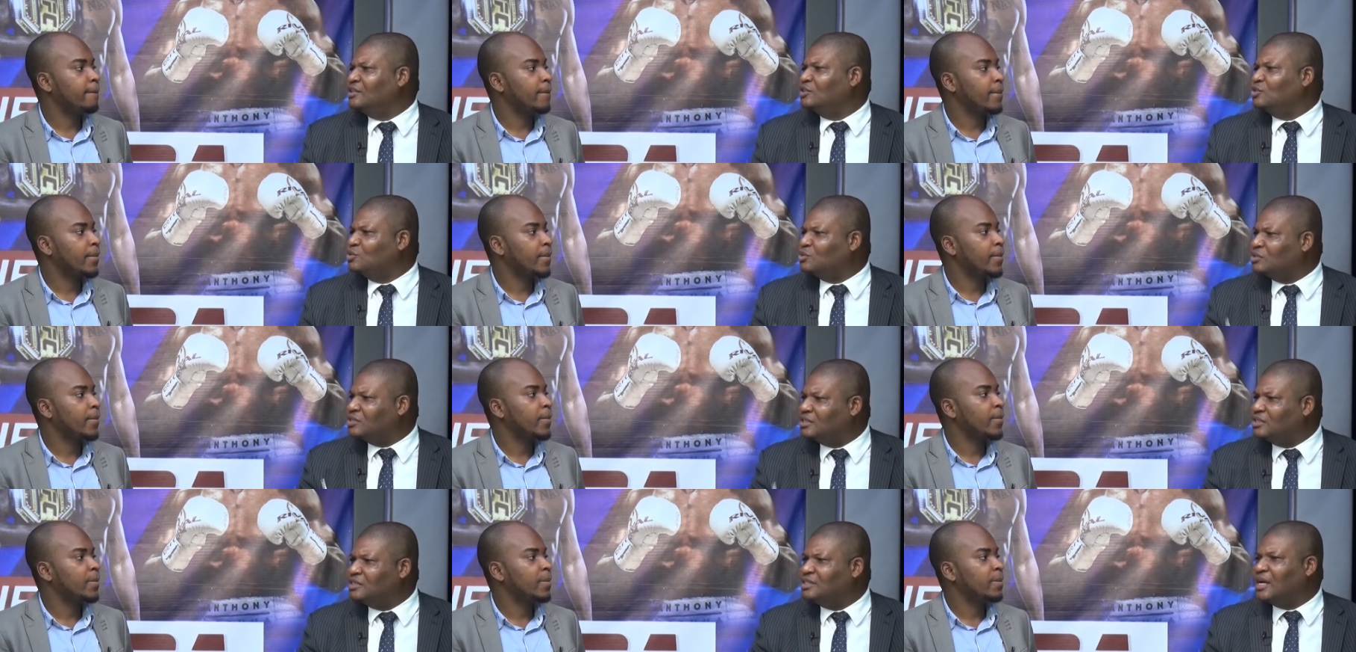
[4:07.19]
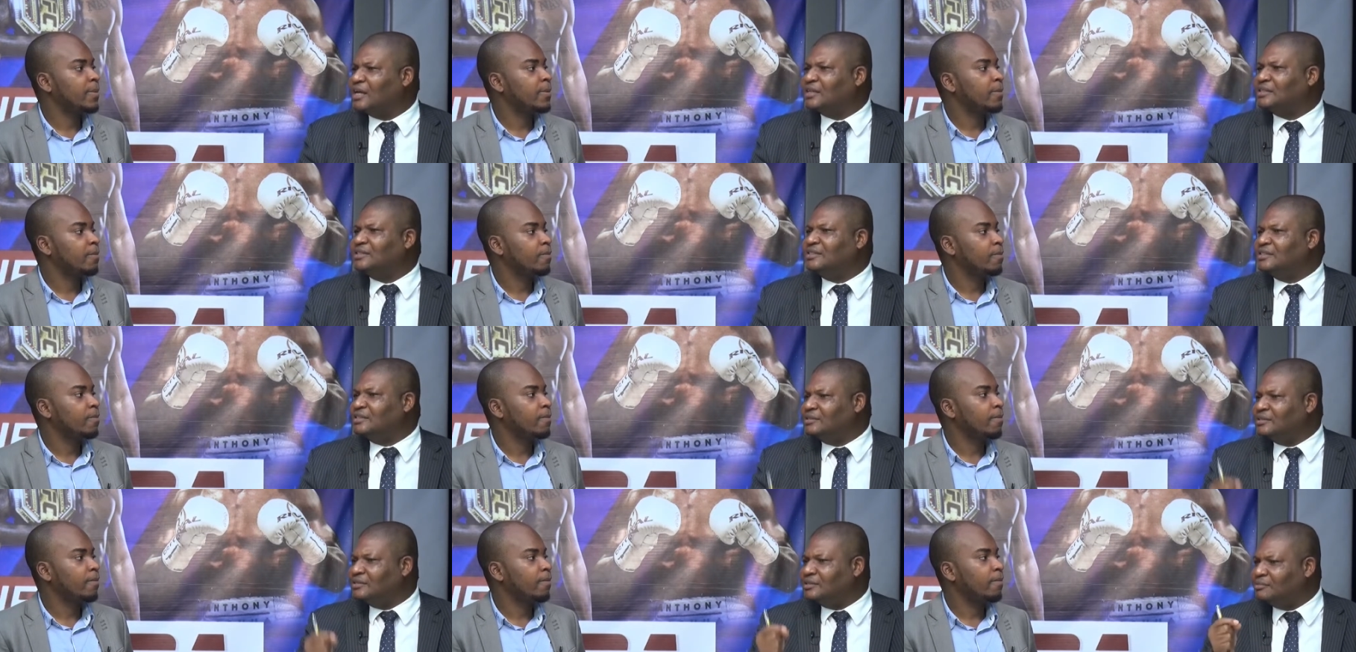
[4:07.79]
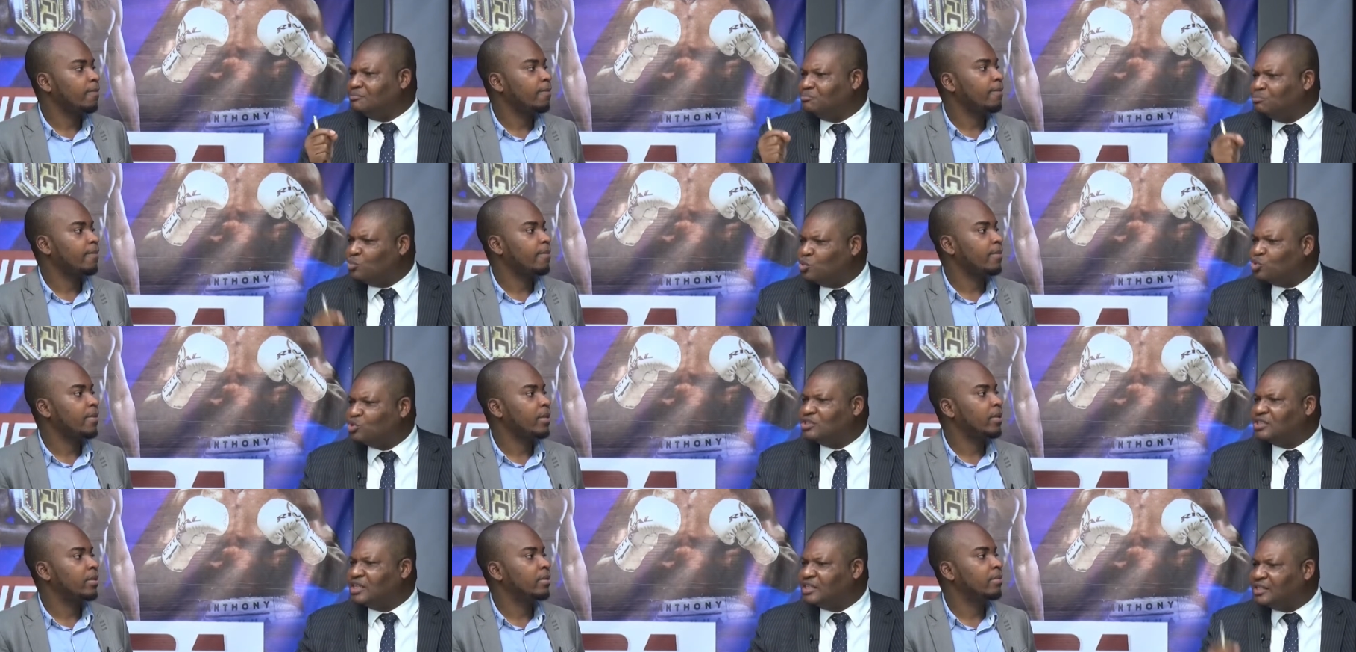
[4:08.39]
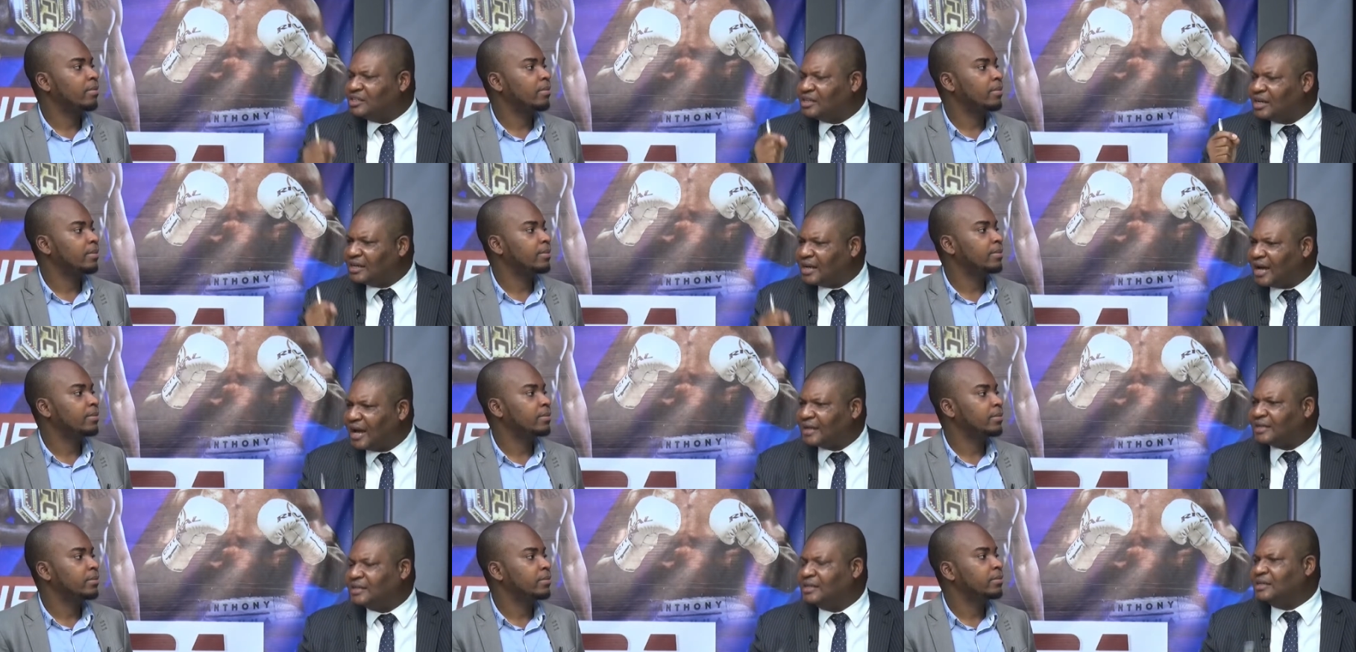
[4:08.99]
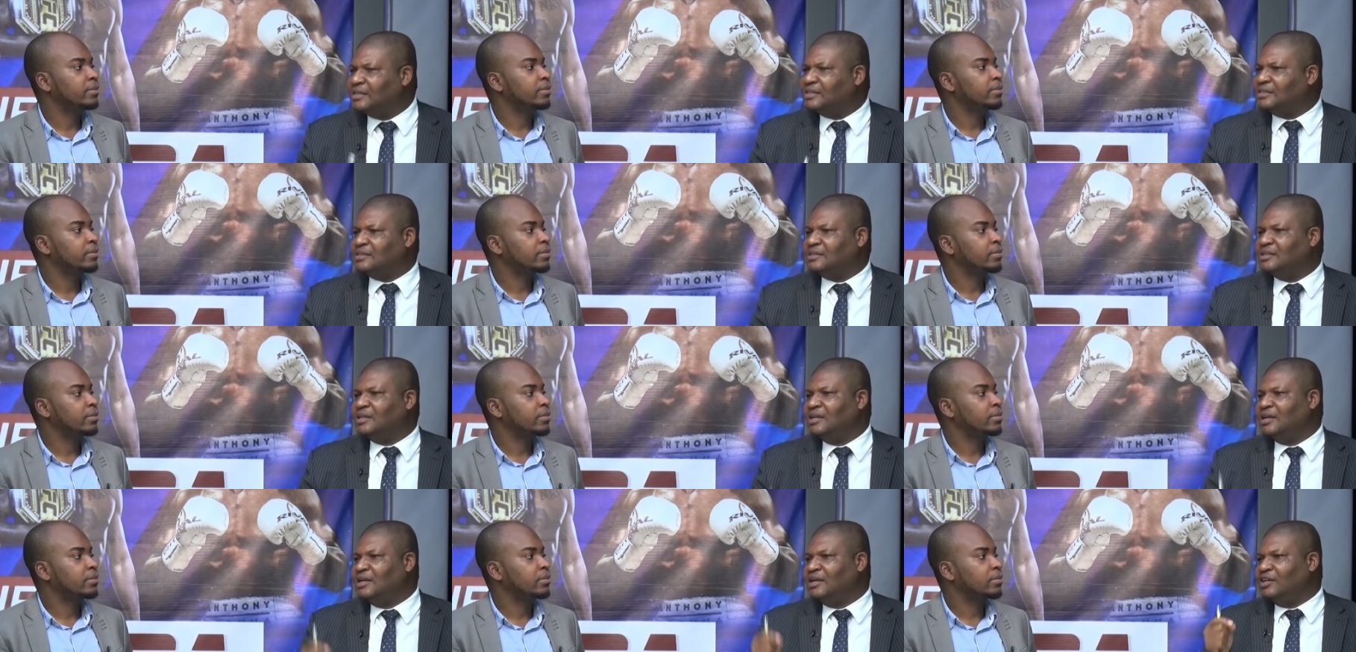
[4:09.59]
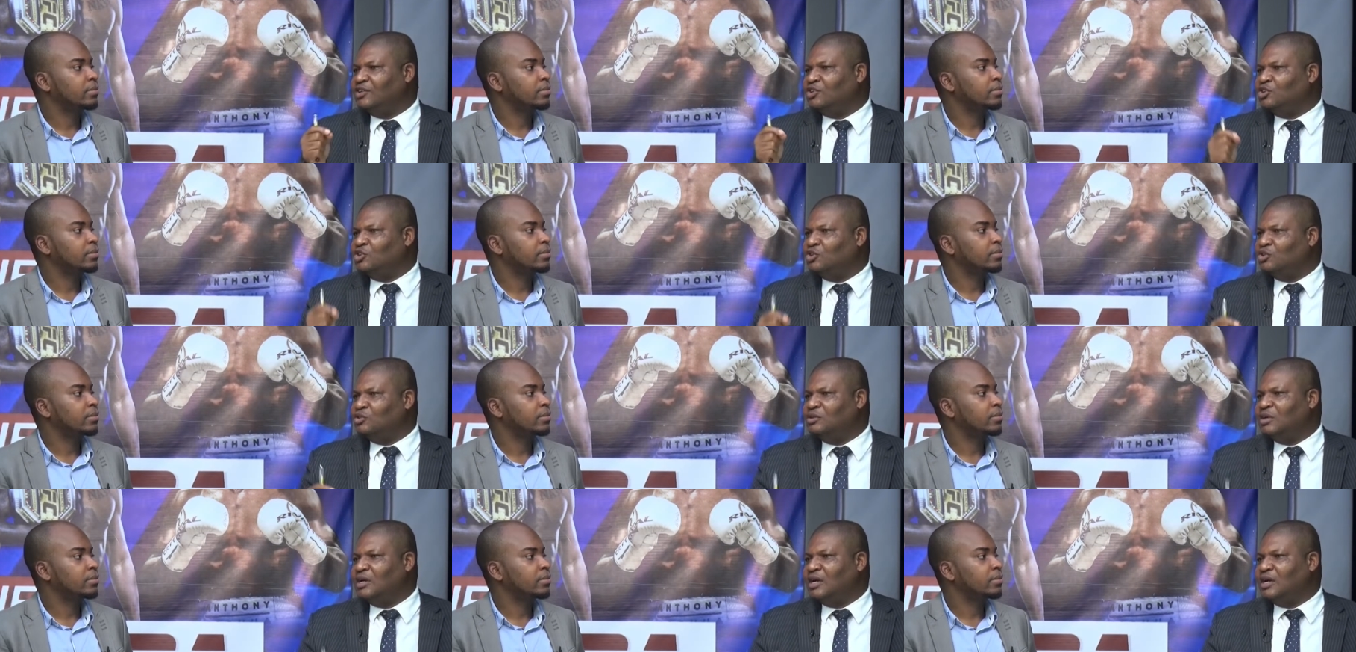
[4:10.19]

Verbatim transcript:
Speaker 1: to see that most Nigerian athletes, you know,